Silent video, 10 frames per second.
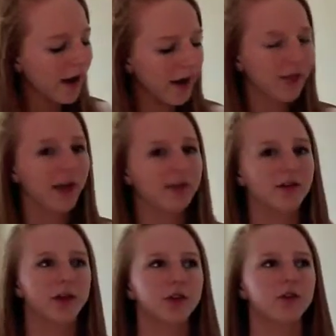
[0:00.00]
and that's
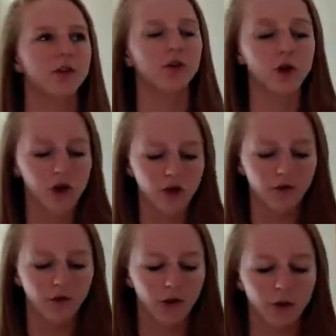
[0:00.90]
how you do
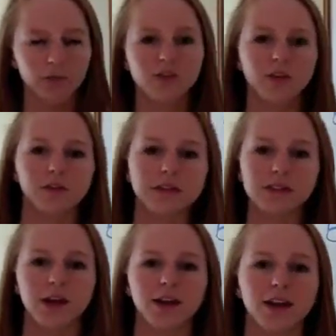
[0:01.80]
volume and
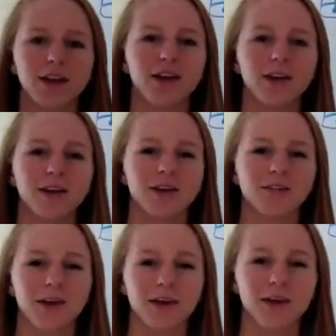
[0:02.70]
surface area of
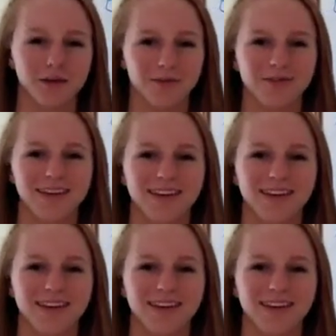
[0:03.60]
a cone.